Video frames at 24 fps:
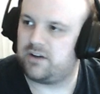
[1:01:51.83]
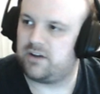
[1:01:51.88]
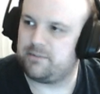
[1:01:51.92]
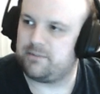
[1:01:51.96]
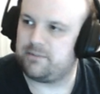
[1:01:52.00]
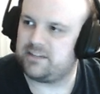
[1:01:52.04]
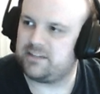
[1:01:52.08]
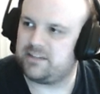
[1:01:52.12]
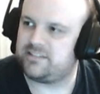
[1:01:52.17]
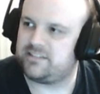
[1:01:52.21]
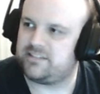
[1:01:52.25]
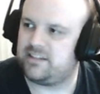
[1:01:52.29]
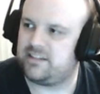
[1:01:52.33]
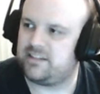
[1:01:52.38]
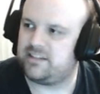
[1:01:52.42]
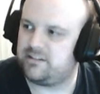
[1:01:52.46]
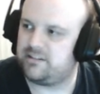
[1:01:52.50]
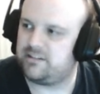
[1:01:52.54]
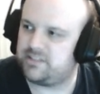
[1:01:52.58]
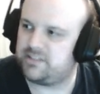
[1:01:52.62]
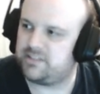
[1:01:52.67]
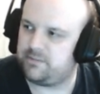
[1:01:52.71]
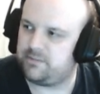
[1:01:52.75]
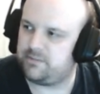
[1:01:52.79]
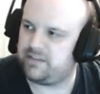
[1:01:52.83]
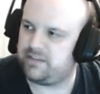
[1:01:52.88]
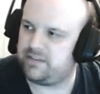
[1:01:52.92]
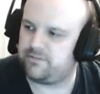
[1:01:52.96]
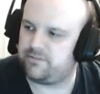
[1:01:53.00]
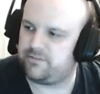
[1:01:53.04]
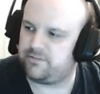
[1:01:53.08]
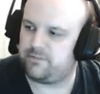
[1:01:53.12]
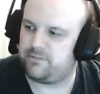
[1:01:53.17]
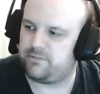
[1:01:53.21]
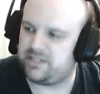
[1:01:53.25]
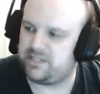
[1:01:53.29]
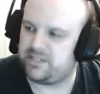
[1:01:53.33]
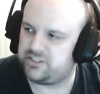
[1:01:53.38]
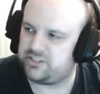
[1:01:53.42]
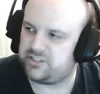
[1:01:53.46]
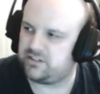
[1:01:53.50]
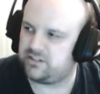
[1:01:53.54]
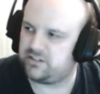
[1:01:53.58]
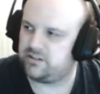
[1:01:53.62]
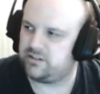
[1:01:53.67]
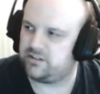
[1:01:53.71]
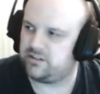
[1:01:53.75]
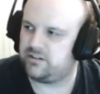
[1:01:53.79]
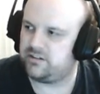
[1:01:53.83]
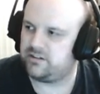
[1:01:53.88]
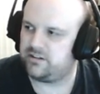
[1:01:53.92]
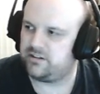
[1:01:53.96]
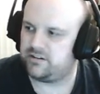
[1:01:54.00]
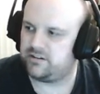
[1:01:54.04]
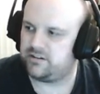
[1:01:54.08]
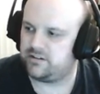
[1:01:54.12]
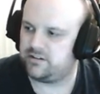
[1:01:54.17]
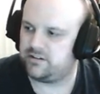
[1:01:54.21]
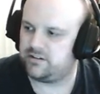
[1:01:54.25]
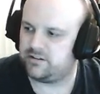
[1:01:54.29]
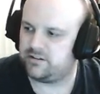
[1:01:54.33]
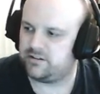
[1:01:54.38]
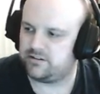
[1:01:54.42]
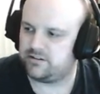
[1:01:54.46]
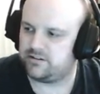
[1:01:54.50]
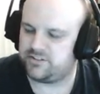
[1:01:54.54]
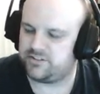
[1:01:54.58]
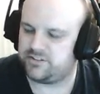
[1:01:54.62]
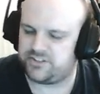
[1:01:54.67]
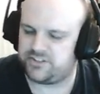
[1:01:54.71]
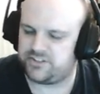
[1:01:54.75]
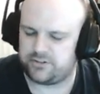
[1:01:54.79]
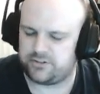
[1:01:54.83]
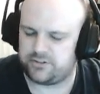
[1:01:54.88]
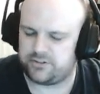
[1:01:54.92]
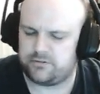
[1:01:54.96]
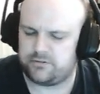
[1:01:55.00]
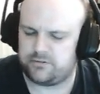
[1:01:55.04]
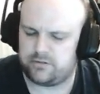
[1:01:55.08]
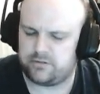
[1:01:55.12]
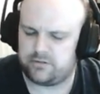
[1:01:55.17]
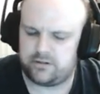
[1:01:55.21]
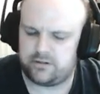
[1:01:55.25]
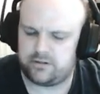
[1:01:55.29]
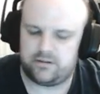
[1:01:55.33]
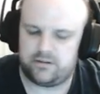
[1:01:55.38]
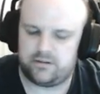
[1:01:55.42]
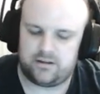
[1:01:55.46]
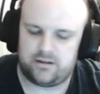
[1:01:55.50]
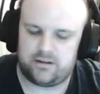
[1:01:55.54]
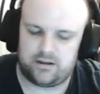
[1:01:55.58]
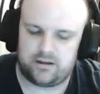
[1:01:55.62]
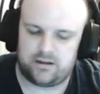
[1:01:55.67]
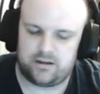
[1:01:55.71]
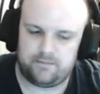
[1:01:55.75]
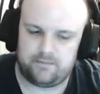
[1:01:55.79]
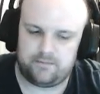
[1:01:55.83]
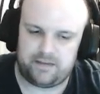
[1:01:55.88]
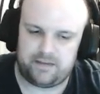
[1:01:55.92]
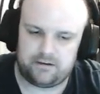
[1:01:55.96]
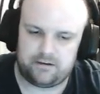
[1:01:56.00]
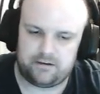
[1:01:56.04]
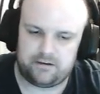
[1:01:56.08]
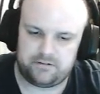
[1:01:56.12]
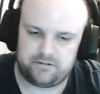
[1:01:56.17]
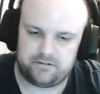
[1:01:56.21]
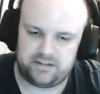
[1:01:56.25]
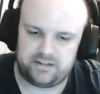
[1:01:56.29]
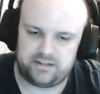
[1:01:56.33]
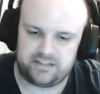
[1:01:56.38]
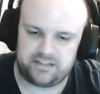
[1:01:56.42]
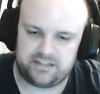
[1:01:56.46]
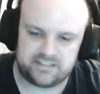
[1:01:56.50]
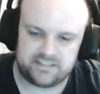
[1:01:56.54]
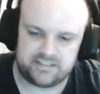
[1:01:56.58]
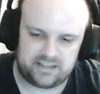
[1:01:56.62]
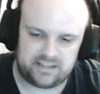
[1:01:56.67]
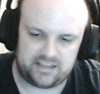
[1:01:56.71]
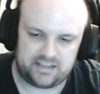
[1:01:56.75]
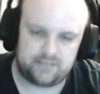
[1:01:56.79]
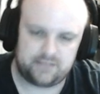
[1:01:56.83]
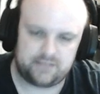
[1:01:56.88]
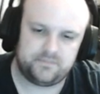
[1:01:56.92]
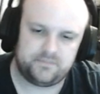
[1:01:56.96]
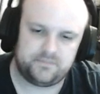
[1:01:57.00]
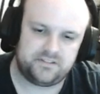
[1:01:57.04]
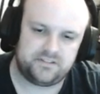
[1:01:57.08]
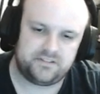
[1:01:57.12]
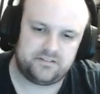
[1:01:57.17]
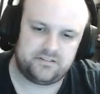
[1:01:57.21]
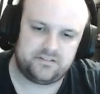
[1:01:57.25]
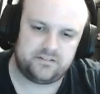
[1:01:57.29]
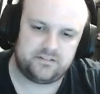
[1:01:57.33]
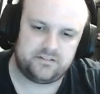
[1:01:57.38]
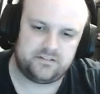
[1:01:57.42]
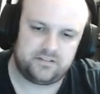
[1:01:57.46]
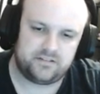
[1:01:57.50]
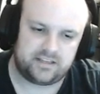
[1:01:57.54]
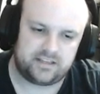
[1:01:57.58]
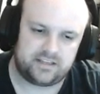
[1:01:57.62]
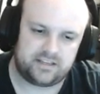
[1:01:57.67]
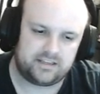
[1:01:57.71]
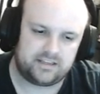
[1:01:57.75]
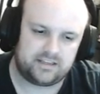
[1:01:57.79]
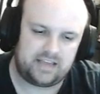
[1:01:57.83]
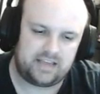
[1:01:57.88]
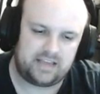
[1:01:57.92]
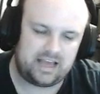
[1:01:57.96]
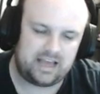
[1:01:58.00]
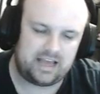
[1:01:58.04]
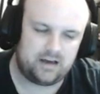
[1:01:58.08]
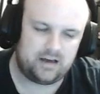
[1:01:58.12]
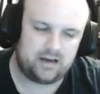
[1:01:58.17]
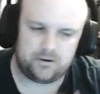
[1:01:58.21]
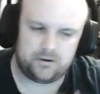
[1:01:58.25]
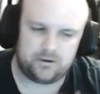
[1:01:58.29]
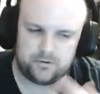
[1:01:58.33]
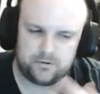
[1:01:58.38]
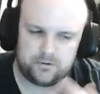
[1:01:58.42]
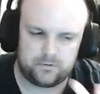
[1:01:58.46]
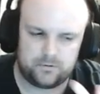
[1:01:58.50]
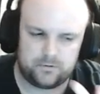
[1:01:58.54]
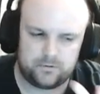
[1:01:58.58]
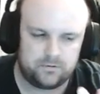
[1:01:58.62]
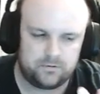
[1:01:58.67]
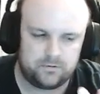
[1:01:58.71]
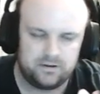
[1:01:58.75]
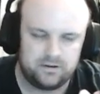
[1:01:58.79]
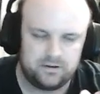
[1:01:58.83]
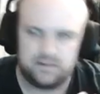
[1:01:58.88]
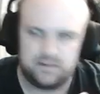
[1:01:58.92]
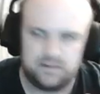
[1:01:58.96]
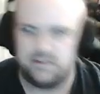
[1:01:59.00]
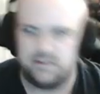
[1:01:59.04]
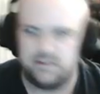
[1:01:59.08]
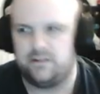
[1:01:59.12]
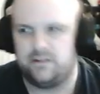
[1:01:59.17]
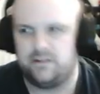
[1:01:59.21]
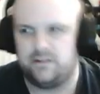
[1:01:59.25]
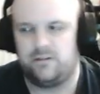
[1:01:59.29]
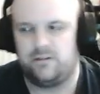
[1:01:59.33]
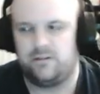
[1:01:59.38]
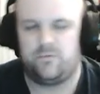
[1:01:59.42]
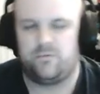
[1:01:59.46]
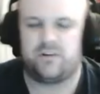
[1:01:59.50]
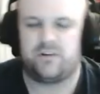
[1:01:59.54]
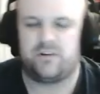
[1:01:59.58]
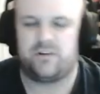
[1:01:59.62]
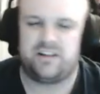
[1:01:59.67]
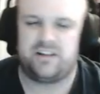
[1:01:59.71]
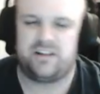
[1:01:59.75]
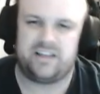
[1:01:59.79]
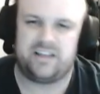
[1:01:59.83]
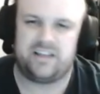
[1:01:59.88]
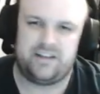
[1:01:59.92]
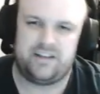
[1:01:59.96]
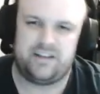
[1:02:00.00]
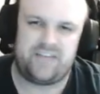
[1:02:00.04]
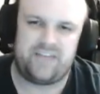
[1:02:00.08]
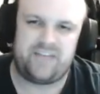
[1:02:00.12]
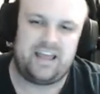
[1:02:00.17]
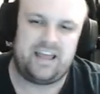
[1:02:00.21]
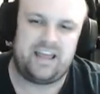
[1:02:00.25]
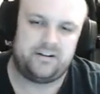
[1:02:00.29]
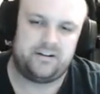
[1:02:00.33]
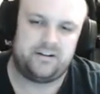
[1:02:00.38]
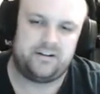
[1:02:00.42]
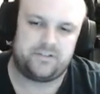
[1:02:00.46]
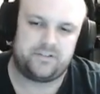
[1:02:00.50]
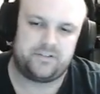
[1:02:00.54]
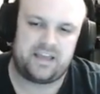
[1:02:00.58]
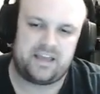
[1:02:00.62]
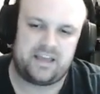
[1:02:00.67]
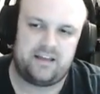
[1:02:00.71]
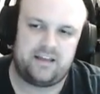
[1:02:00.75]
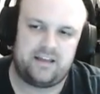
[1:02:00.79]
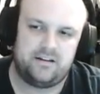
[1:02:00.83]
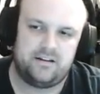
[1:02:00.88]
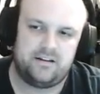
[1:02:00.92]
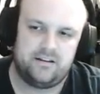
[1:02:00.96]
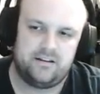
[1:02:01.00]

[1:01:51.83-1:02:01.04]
going to send out some information soon about exams, like how we're going to kind of handle that.